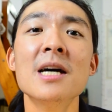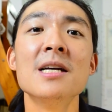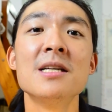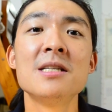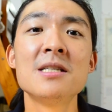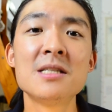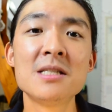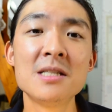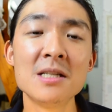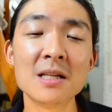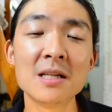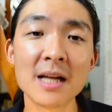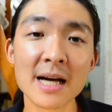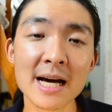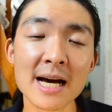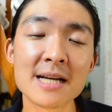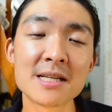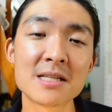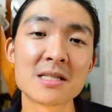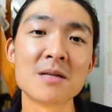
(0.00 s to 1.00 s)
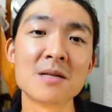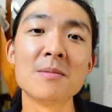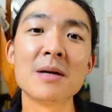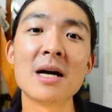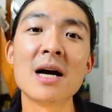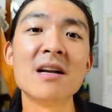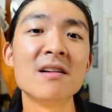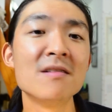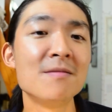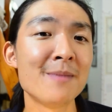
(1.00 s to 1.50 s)
still has some
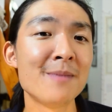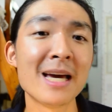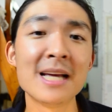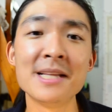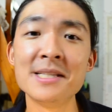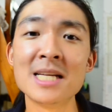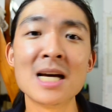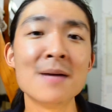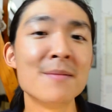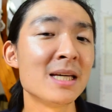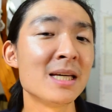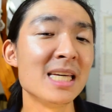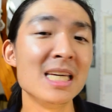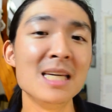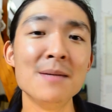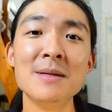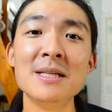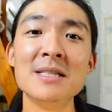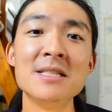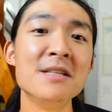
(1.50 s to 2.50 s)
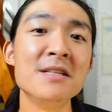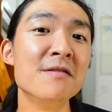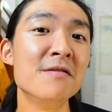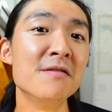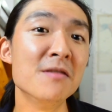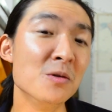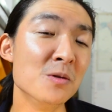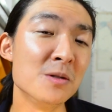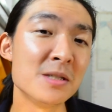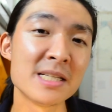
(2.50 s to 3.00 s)
kind of pandemic EBT
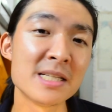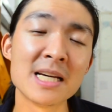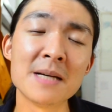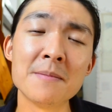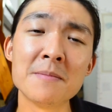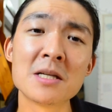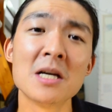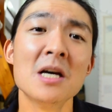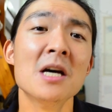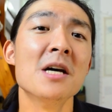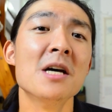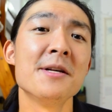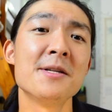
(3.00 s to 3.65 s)
food stamps.